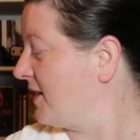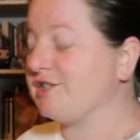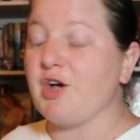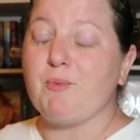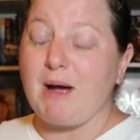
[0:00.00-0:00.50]

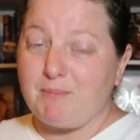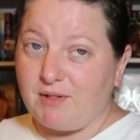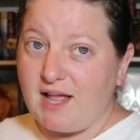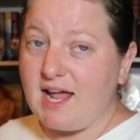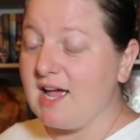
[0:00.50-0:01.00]
So my
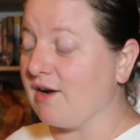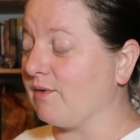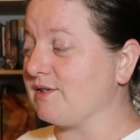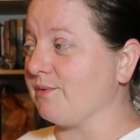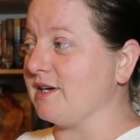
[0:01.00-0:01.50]
plan
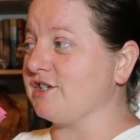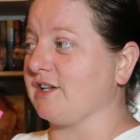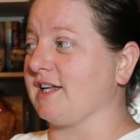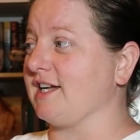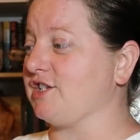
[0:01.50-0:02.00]
was
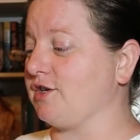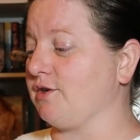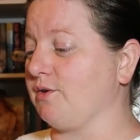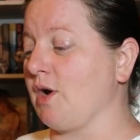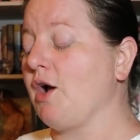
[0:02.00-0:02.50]
originally
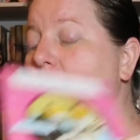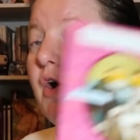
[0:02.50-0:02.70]
to